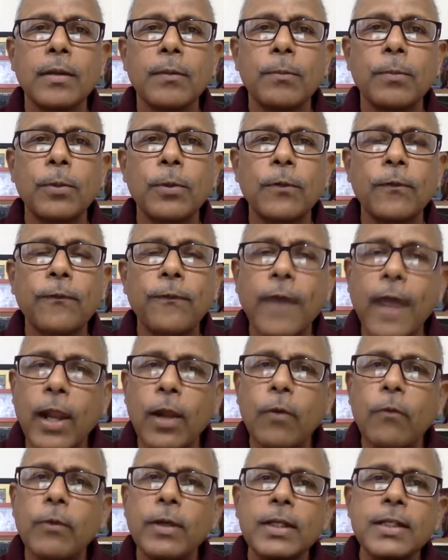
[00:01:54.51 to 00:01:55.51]
Poor
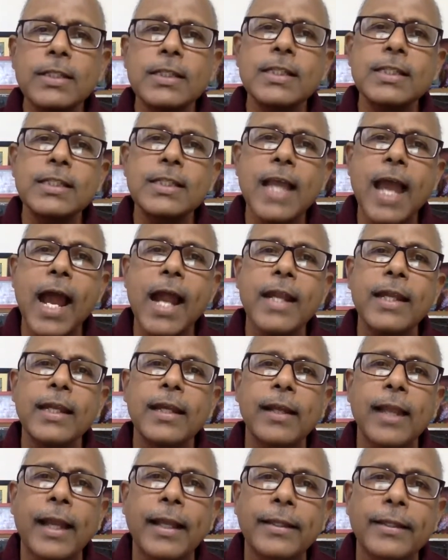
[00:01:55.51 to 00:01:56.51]
fellow, why is he
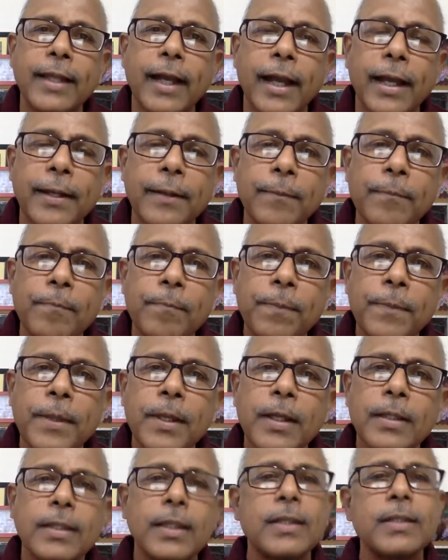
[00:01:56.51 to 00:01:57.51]
standing like that?"
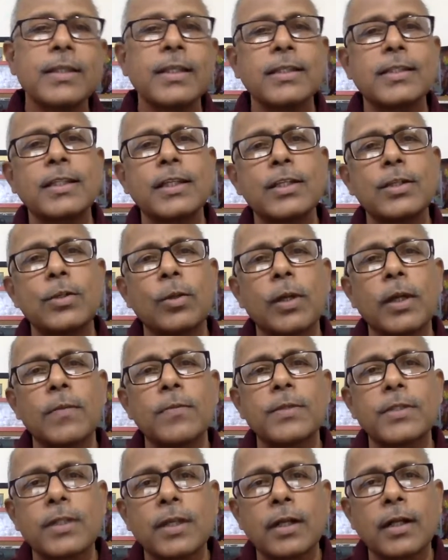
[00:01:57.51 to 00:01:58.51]
Then his assistant told
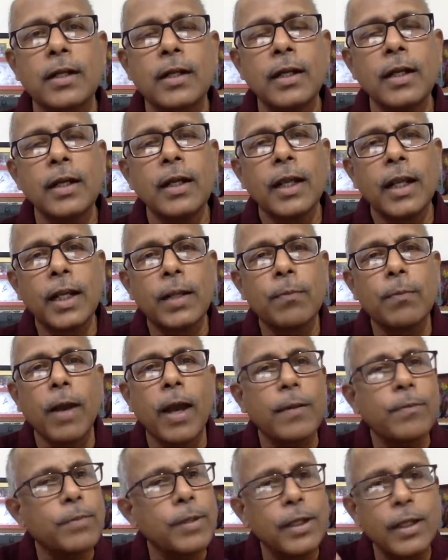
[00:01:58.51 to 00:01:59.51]
him, "Sir, it
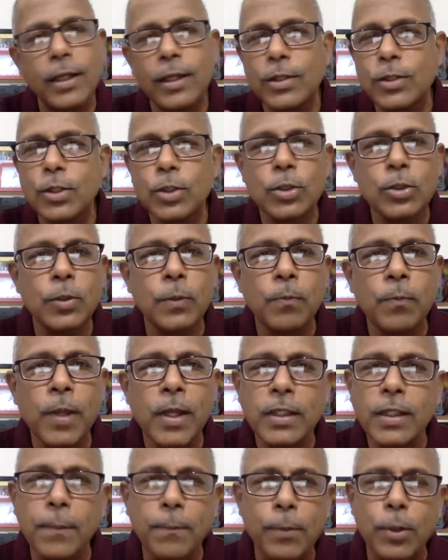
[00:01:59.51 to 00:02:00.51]
might be due to
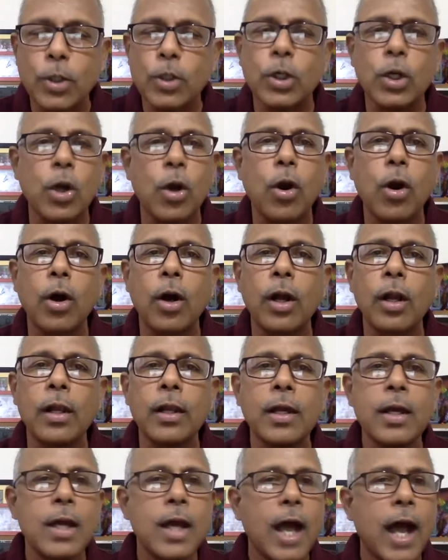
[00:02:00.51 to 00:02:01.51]
the
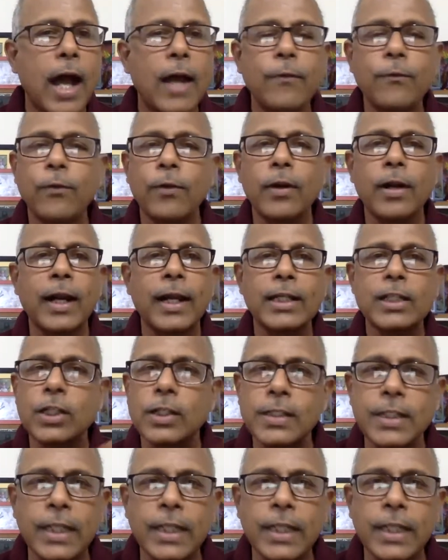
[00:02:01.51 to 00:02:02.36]
protocol, and for extra